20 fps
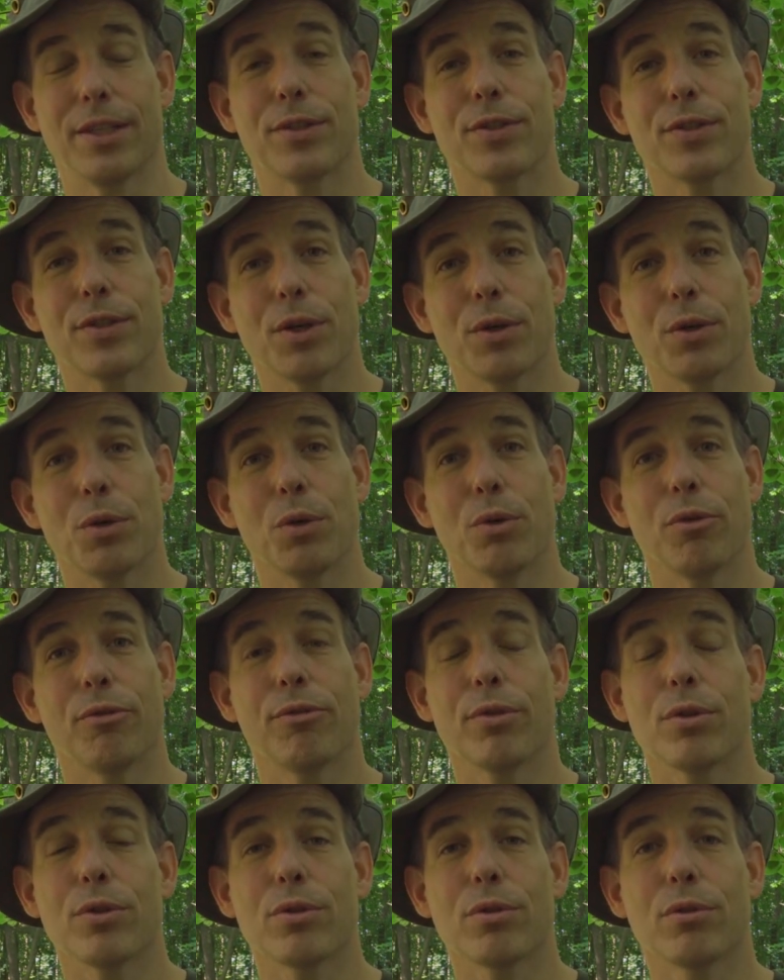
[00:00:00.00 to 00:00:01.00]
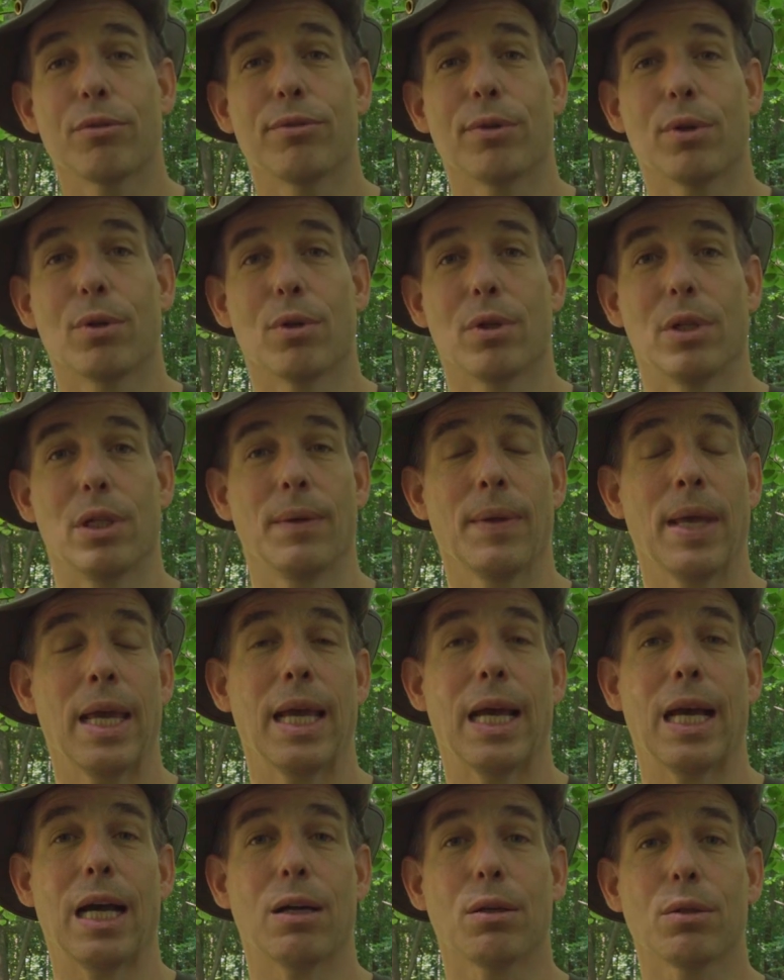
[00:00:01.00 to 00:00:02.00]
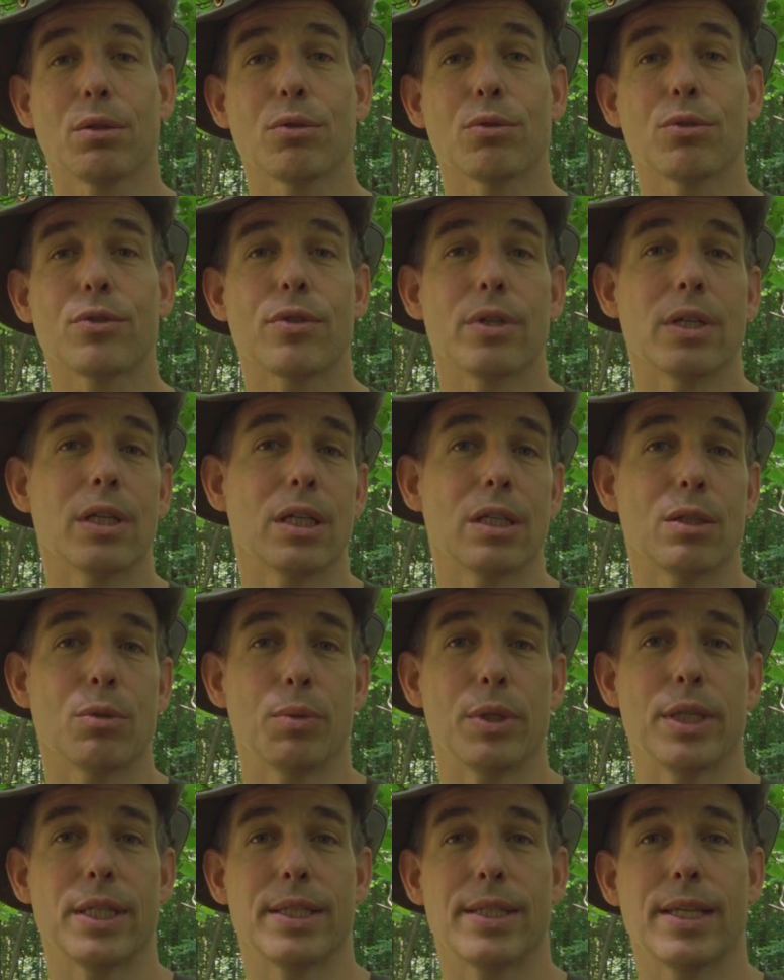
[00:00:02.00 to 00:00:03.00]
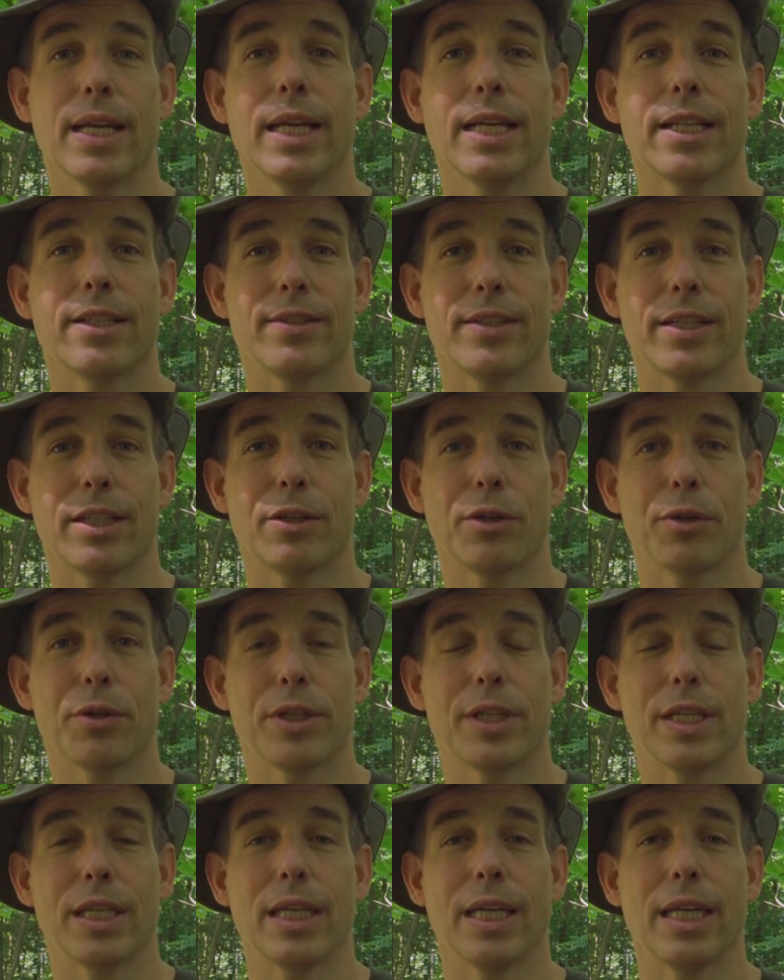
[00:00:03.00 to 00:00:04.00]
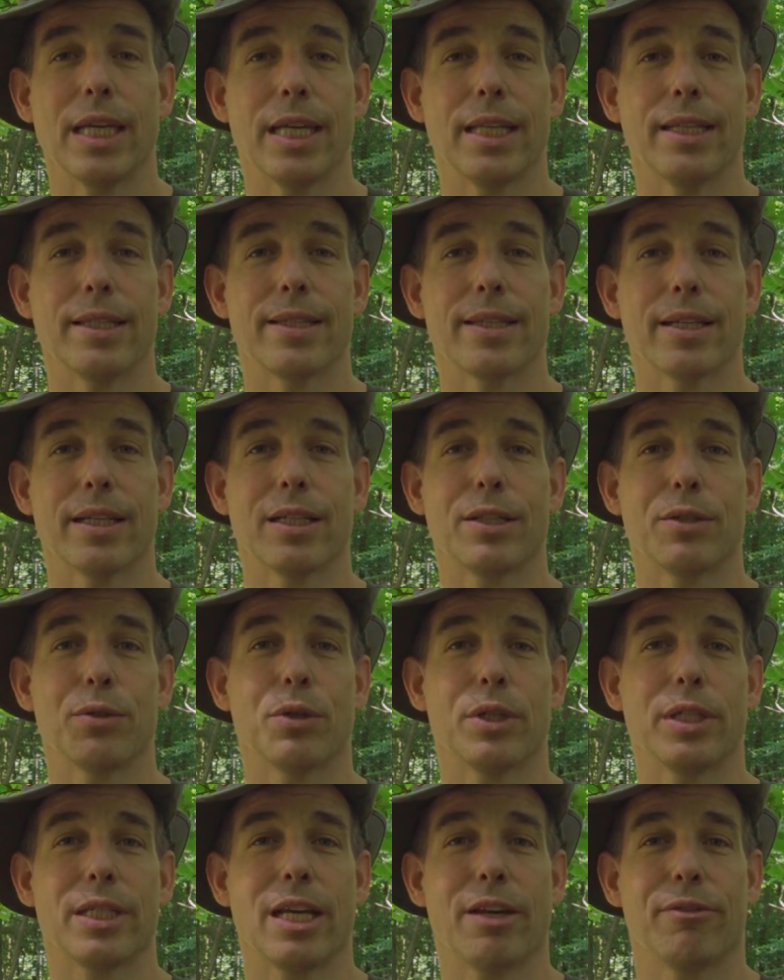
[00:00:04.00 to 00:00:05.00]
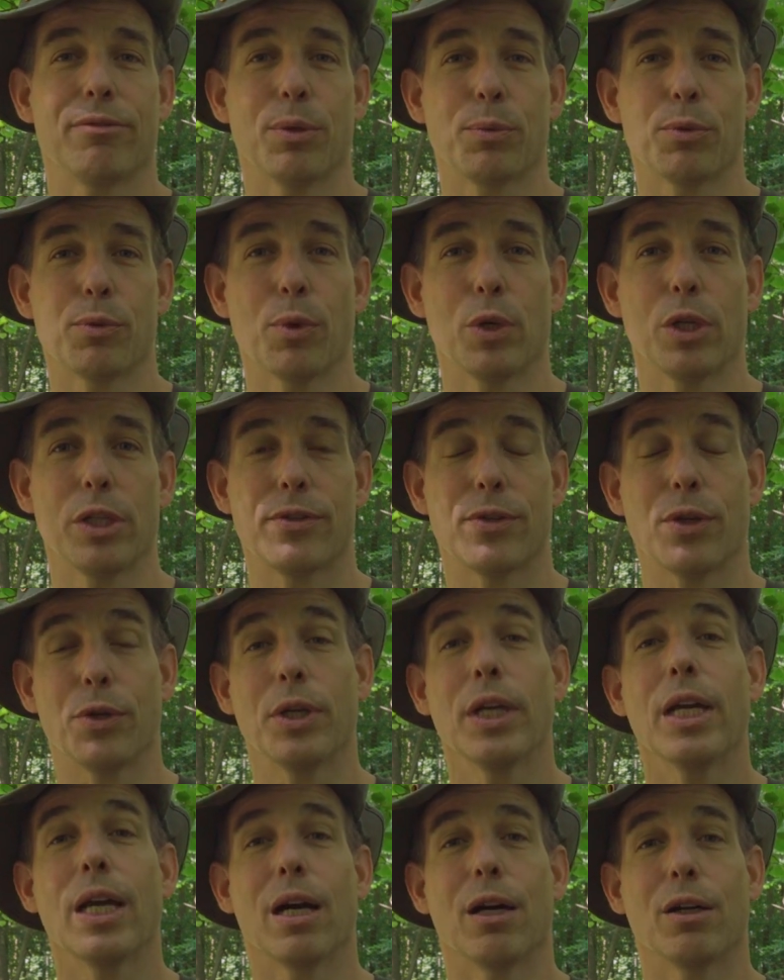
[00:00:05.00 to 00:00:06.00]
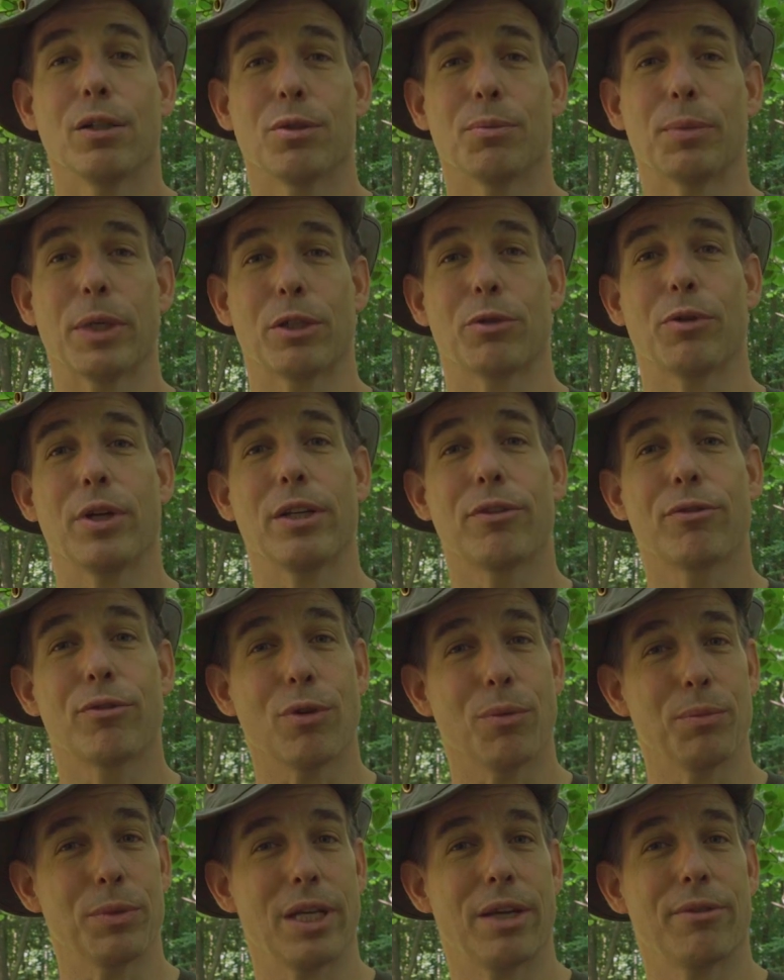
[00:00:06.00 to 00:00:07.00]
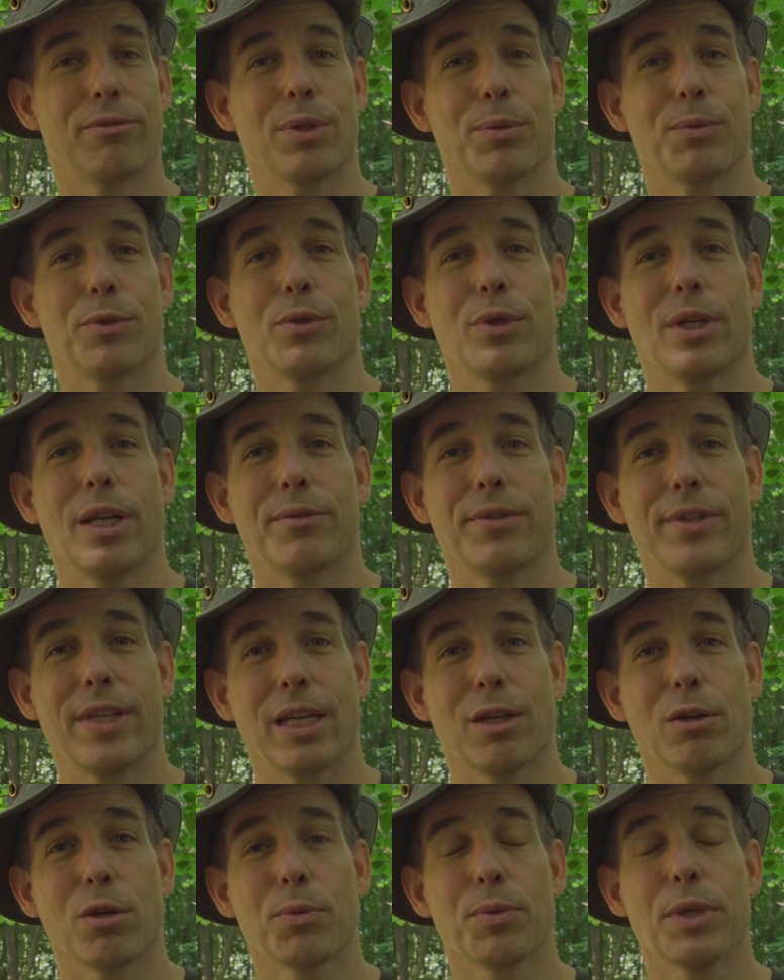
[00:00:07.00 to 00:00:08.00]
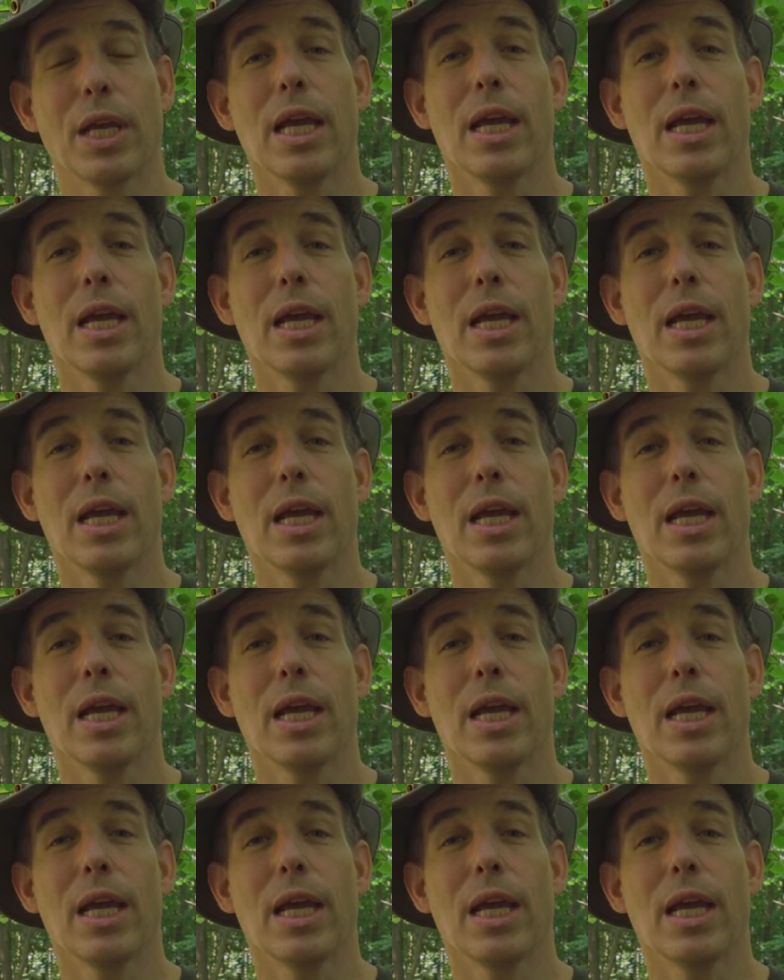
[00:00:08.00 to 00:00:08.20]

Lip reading: So first of all, how to start with security inside your DevOps world. So how to migrate from DevOps to DevSecOps.